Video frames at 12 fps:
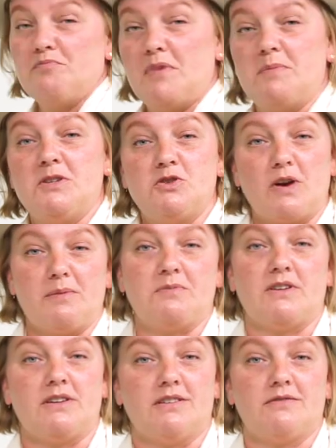maybe
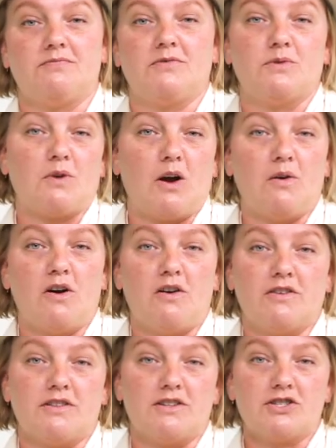drape the throw
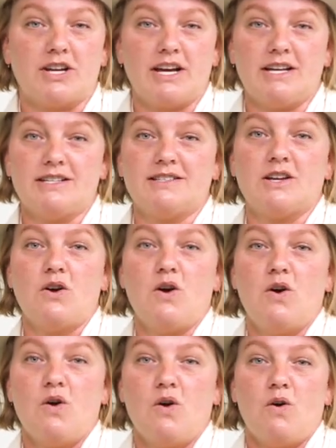over the chaise
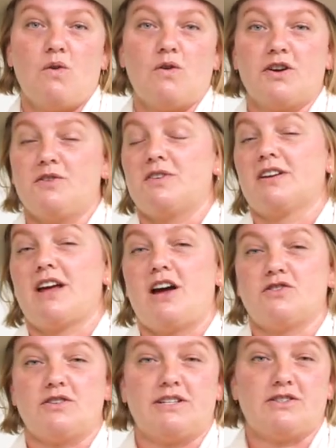or you can
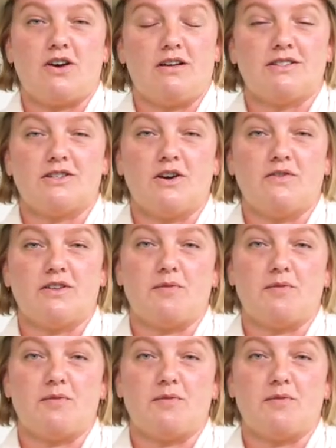casually toss it over